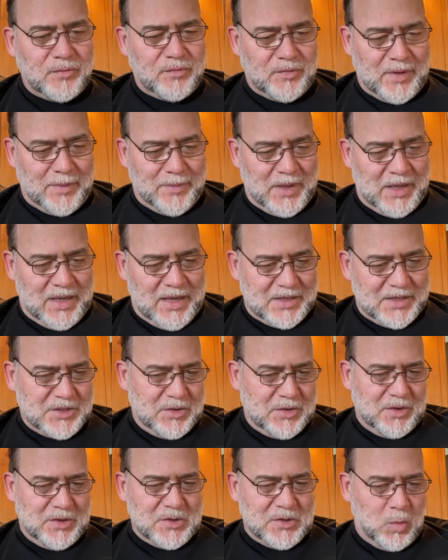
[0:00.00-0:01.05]
Let me get
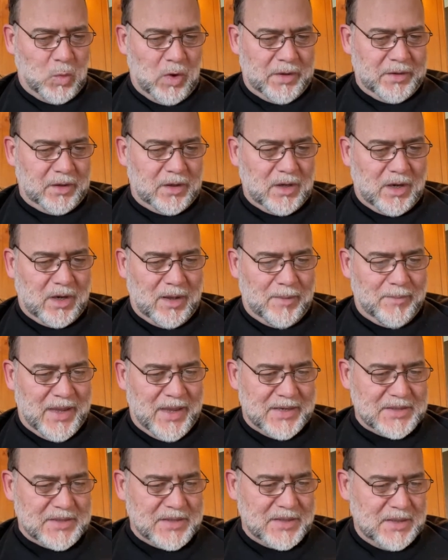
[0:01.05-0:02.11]
to this one
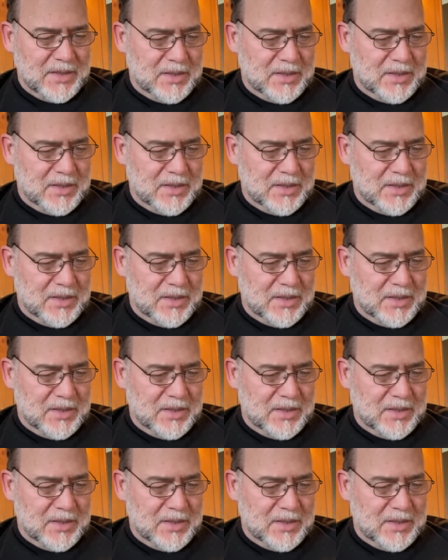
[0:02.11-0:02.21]
comment